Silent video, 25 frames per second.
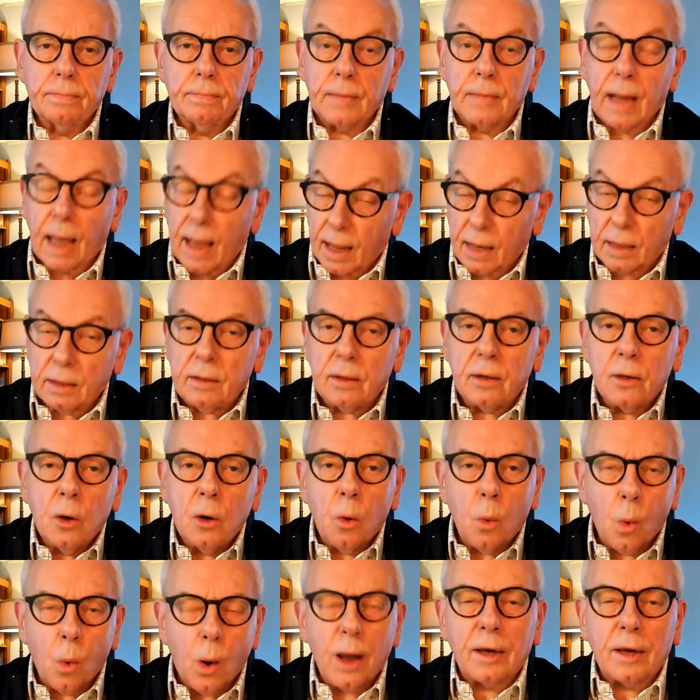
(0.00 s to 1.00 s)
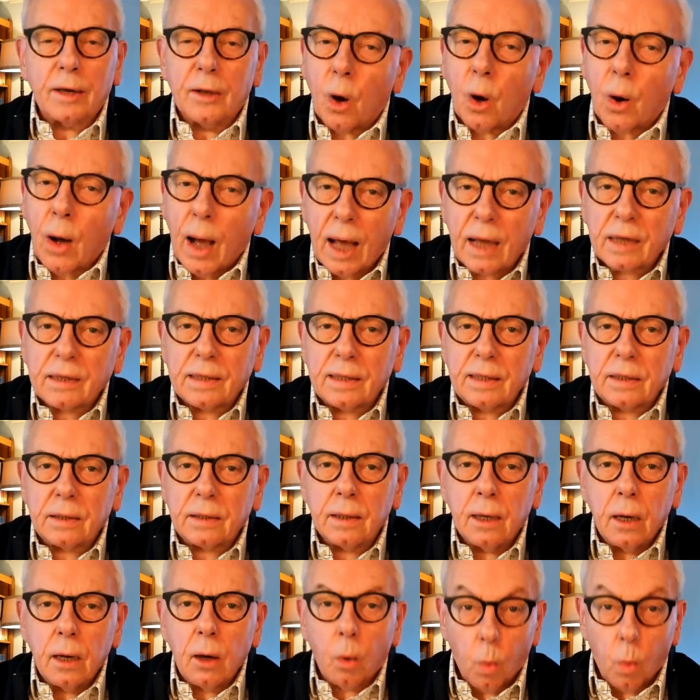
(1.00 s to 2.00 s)
And while you're at it,
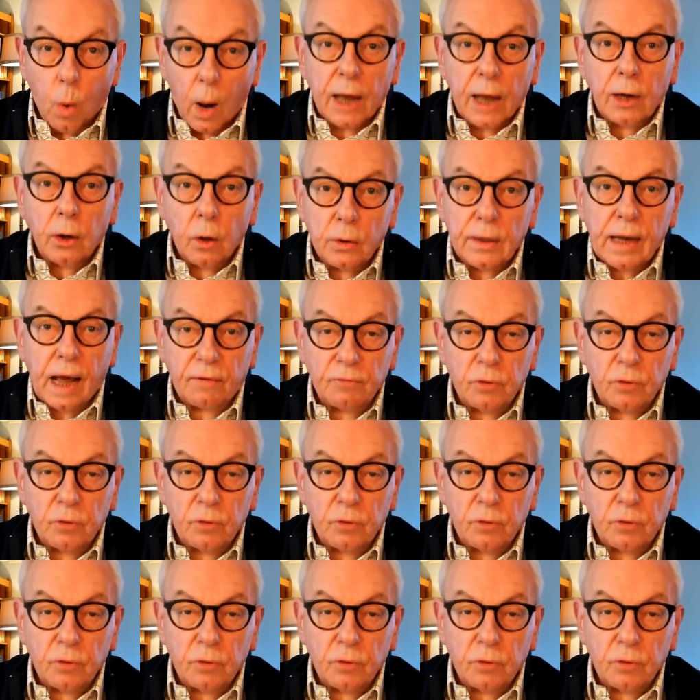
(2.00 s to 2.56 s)
why not have